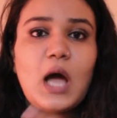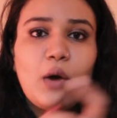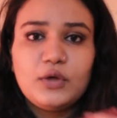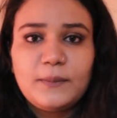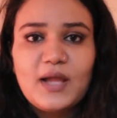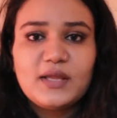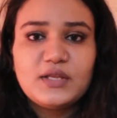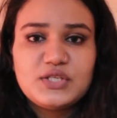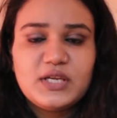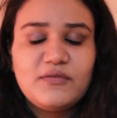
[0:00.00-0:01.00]
the outer
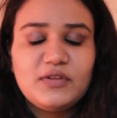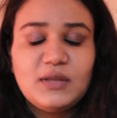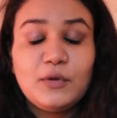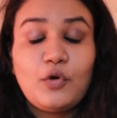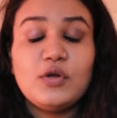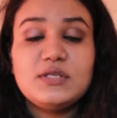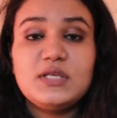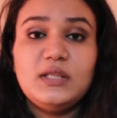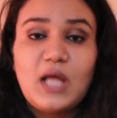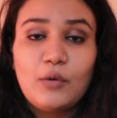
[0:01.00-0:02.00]
packaging, everything, because
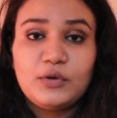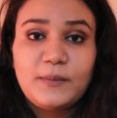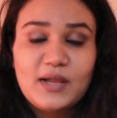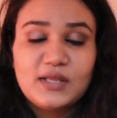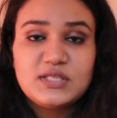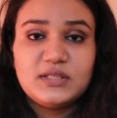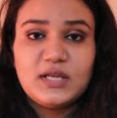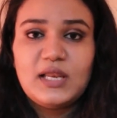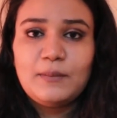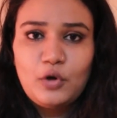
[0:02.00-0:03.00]
in the outer packaging
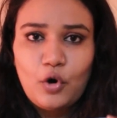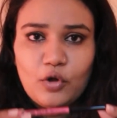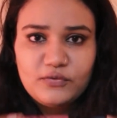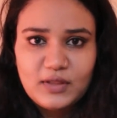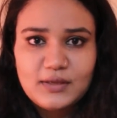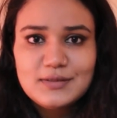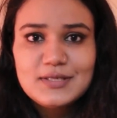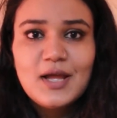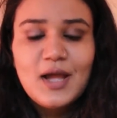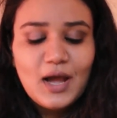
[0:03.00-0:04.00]
they claim a lot of
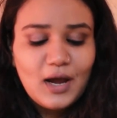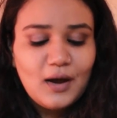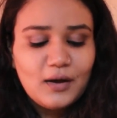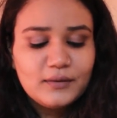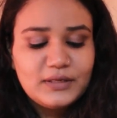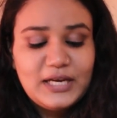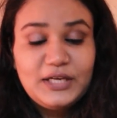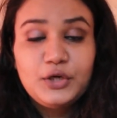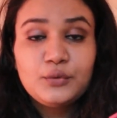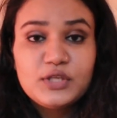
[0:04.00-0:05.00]
things uh,
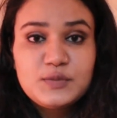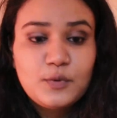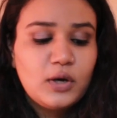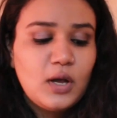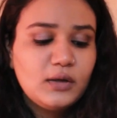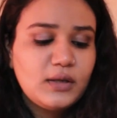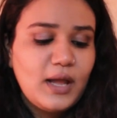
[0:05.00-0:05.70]
related to this product.